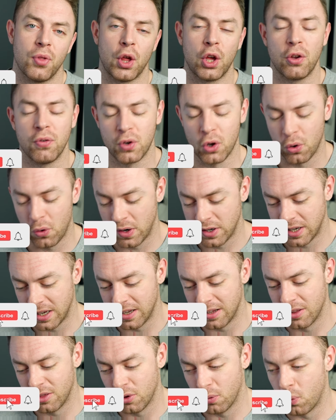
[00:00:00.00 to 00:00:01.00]
Thank you for
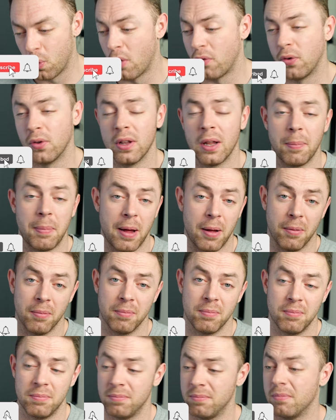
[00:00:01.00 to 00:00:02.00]
tolerating the waffle
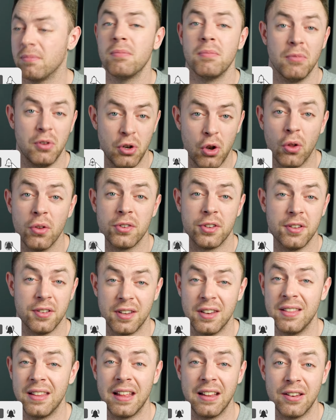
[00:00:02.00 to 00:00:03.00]
about
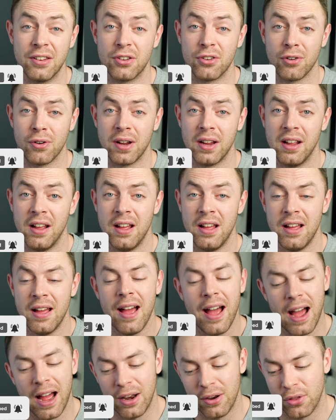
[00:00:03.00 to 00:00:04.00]
nonsense in the industry.
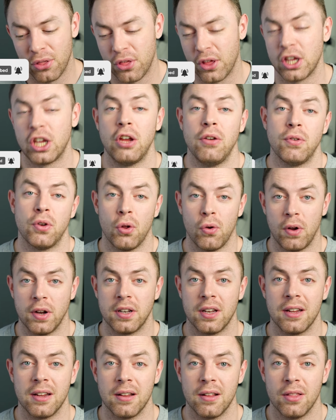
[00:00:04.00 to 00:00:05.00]
And thank you for
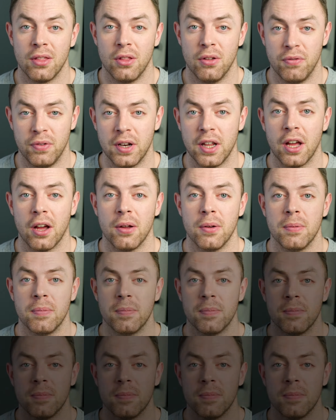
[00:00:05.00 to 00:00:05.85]
tolerating the video.